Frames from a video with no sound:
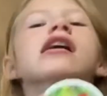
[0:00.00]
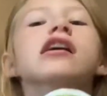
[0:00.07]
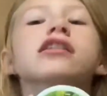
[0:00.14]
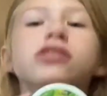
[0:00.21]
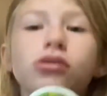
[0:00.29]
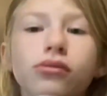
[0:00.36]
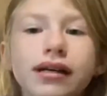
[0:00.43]

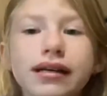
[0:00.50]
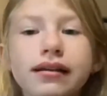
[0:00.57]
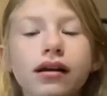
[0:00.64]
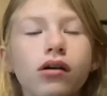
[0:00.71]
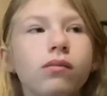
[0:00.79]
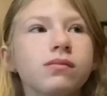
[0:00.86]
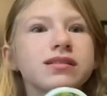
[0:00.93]
You can
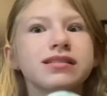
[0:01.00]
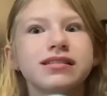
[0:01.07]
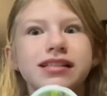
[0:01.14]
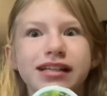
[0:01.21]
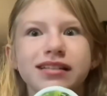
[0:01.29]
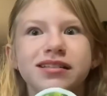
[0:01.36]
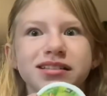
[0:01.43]
almost
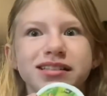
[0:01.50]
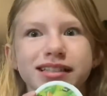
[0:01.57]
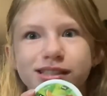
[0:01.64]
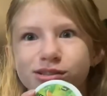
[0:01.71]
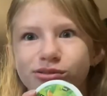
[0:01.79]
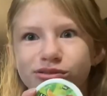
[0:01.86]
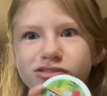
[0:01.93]
see the
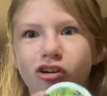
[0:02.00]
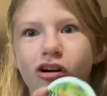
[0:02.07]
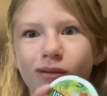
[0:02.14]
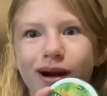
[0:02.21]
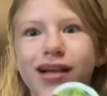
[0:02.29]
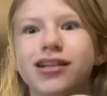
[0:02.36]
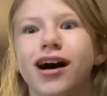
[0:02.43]
sizzles on
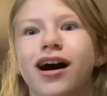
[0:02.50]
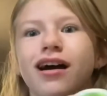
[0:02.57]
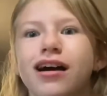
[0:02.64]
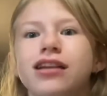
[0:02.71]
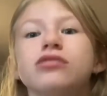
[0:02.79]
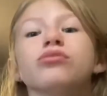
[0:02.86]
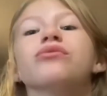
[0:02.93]
my tongue.
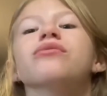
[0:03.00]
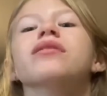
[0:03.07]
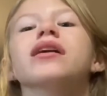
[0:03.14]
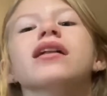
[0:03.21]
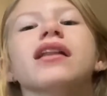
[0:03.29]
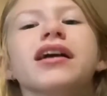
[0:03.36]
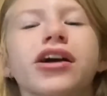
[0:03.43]
It's
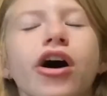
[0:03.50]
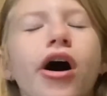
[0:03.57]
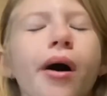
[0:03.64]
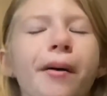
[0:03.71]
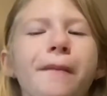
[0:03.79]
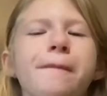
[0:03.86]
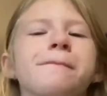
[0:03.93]
really
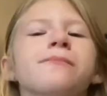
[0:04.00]
good.